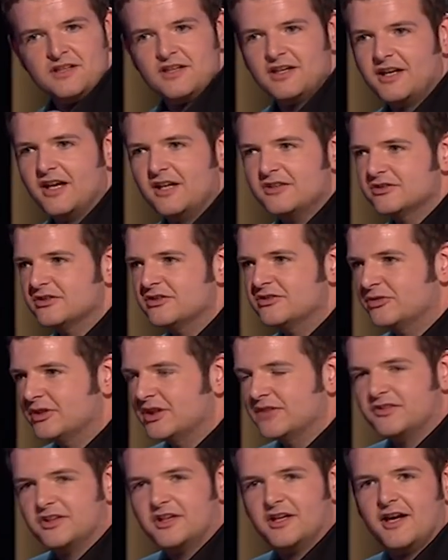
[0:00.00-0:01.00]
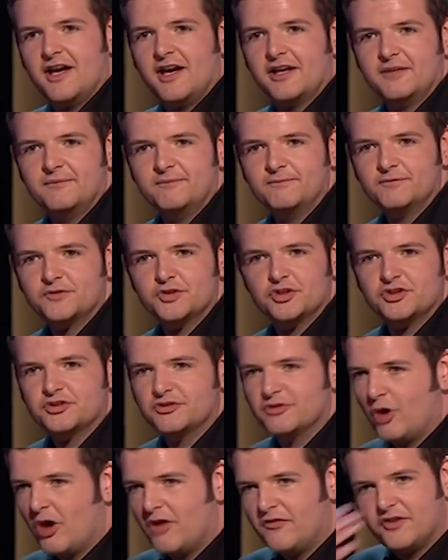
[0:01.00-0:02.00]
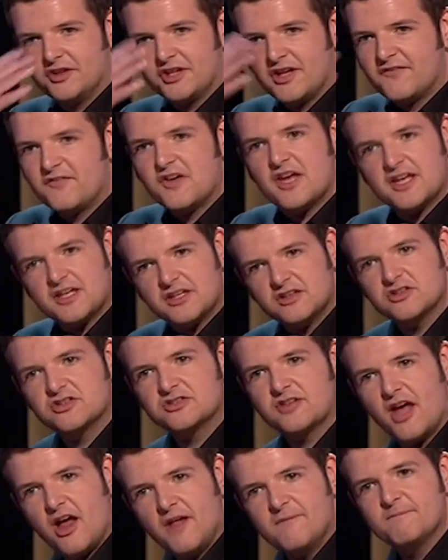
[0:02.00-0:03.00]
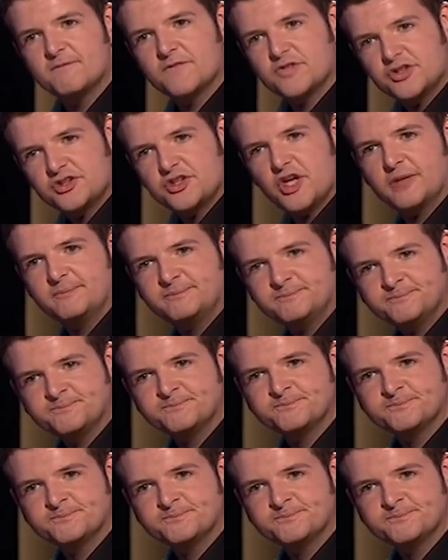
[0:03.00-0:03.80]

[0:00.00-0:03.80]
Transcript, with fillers: And then just leaving it hanging. Just off on a vacant there in return.